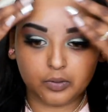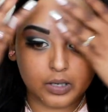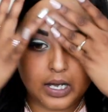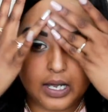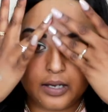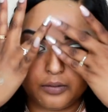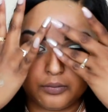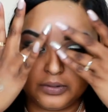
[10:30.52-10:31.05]

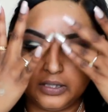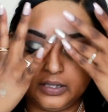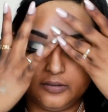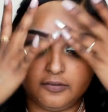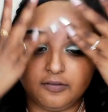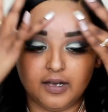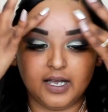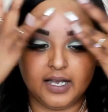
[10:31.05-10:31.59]
I would
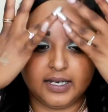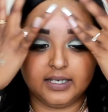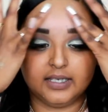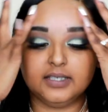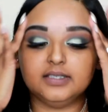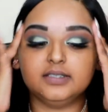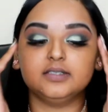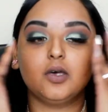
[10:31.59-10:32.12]

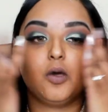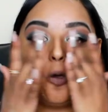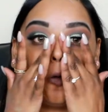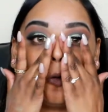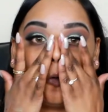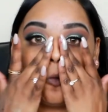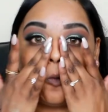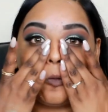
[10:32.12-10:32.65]
advise
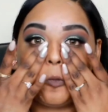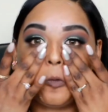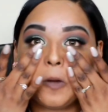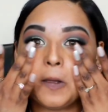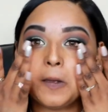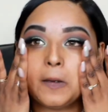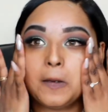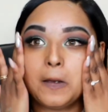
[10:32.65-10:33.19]

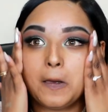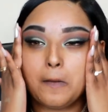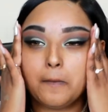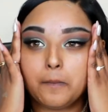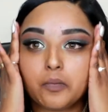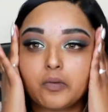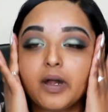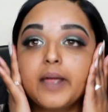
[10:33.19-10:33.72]
when
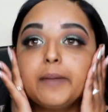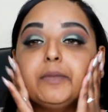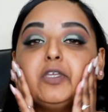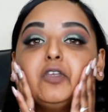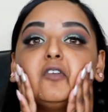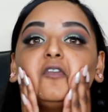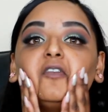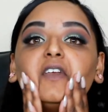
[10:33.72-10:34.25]
priming
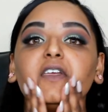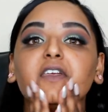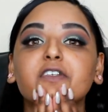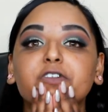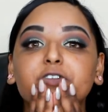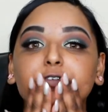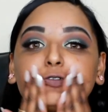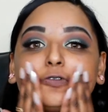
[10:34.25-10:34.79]
your
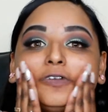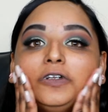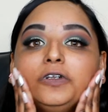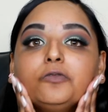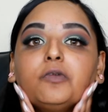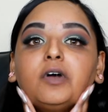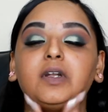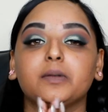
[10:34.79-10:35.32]
face you really
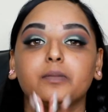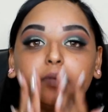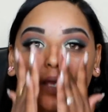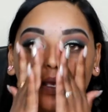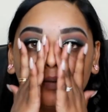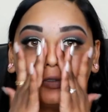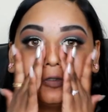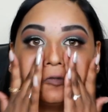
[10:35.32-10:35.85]
want to
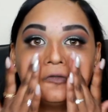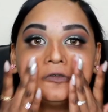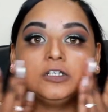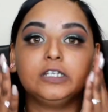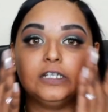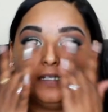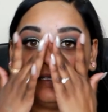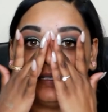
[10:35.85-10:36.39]
prime it
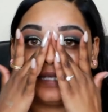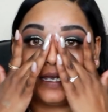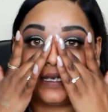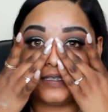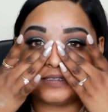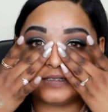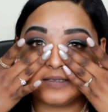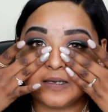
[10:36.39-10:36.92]
really
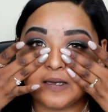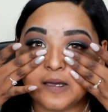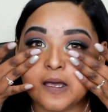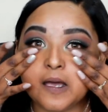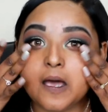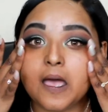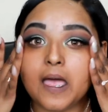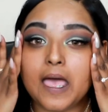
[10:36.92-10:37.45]
nice
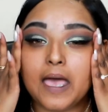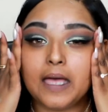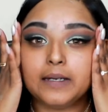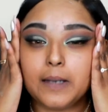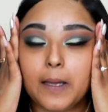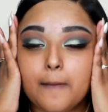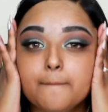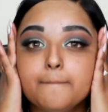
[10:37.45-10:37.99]

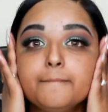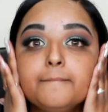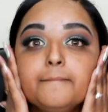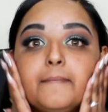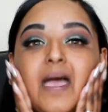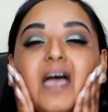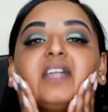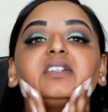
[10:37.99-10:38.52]
and
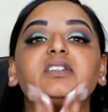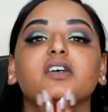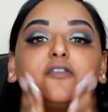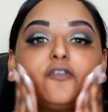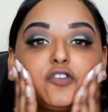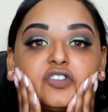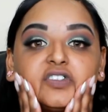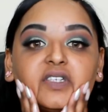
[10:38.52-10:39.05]
matte
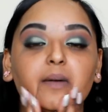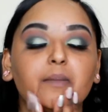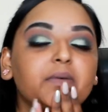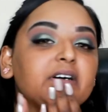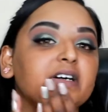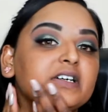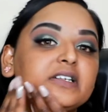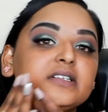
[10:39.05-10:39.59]
for
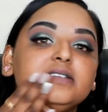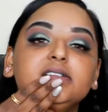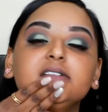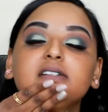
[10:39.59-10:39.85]
summer